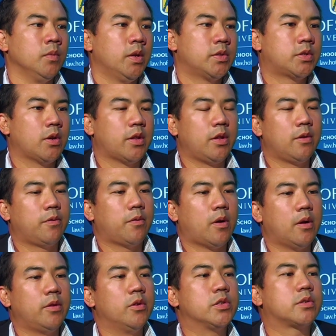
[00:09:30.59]
So I think
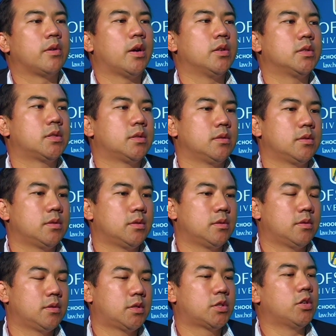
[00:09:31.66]
on those grounds,
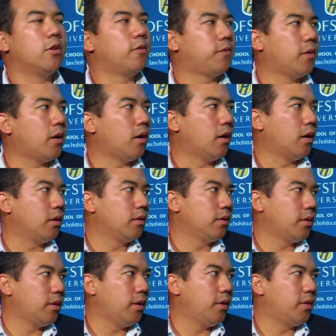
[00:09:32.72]
so far,
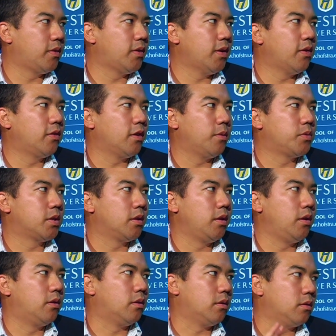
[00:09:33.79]
it stands up to
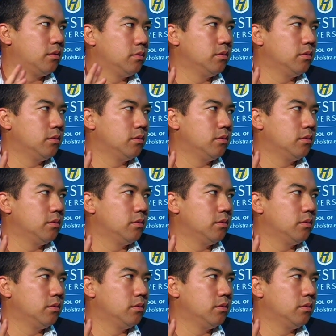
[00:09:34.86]
legal